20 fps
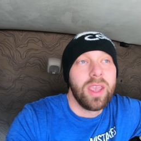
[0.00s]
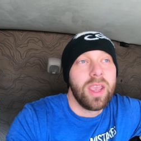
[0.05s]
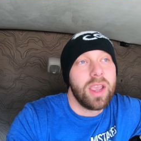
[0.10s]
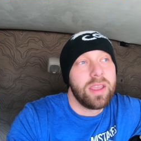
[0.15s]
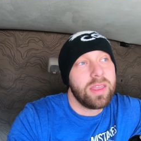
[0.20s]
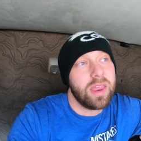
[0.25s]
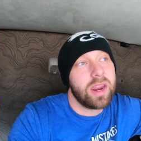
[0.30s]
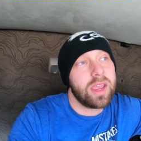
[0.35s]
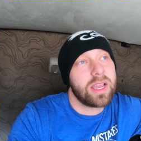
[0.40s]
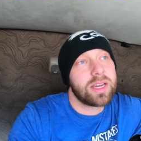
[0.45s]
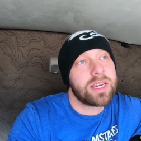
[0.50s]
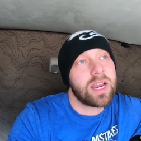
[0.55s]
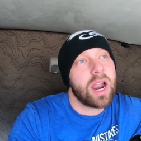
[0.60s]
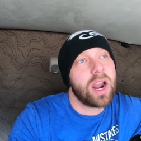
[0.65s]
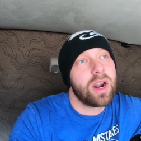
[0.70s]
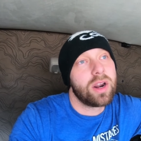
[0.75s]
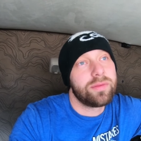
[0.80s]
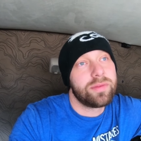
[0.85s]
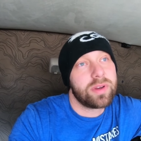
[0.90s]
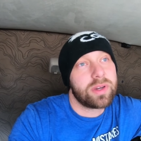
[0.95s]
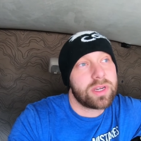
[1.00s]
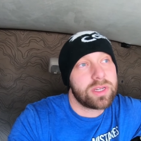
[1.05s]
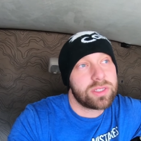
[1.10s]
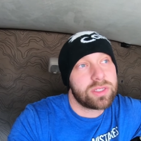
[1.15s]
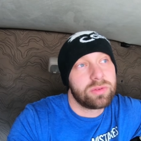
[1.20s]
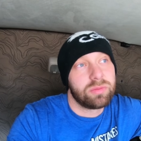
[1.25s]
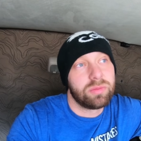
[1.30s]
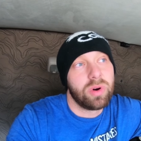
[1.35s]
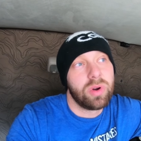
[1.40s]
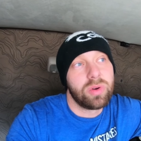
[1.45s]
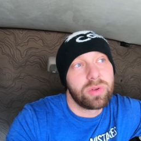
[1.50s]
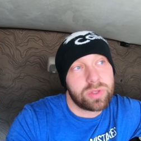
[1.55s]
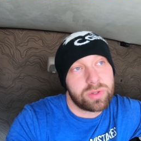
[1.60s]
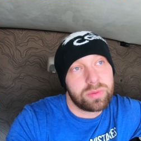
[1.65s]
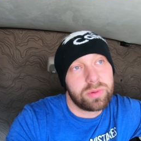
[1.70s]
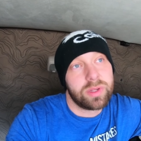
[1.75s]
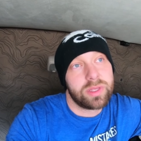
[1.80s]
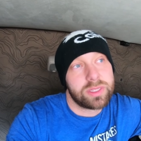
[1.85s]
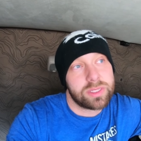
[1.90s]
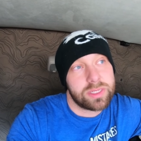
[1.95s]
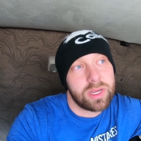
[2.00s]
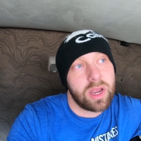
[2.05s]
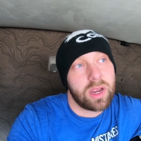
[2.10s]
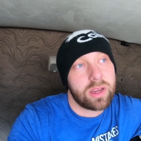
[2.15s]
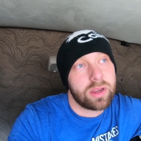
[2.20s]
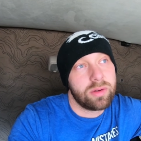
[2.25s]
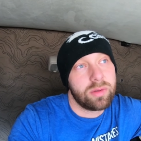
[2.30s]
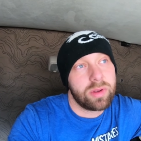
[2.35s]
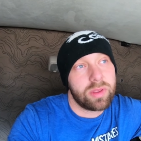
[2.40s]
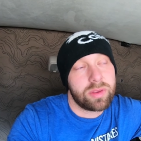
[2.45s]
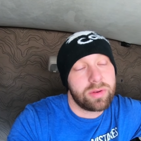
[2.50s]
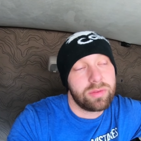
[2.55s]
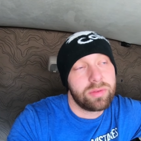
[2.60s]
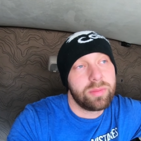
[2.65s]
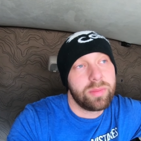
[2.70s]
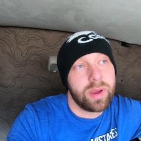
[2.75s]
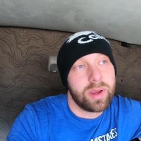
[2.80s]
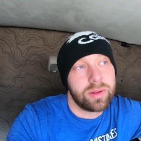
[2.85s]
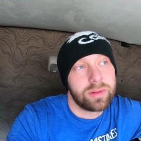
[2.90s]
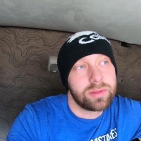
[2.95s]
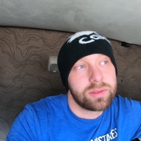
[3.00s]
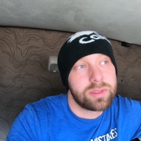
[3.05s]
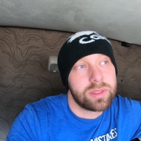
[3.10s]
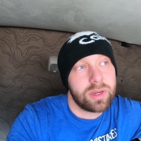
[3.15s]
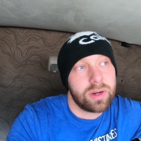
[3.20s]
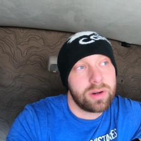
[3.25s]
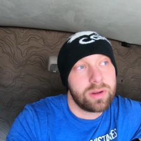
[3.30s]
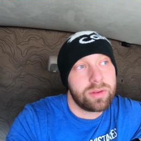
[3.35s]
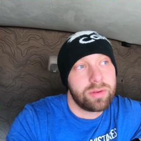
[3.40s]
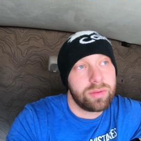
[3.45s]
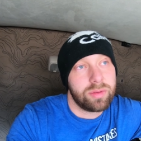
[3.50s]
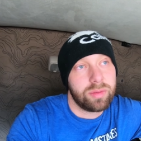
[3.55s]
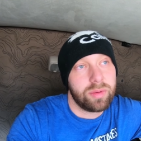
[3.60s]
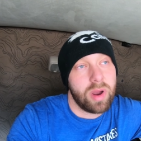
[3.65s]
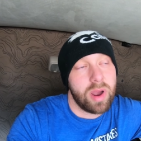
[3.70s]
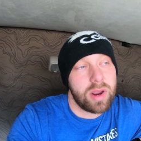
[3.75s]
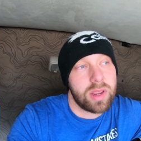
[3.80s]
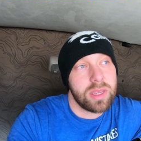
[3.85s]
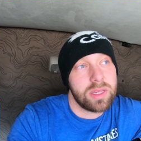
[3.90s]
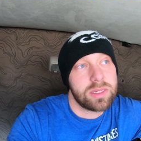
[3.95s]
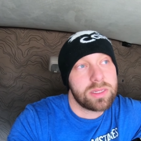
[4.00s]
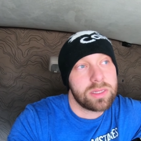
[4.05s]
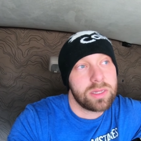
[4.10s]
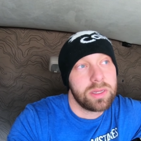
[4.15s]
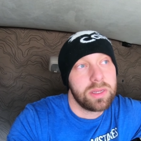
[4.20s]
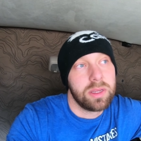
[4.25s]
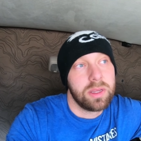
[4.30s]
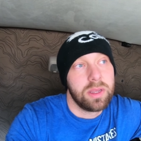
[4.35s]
And then I get tired of it because the roads really suck going through the mountains there, through the Rockies.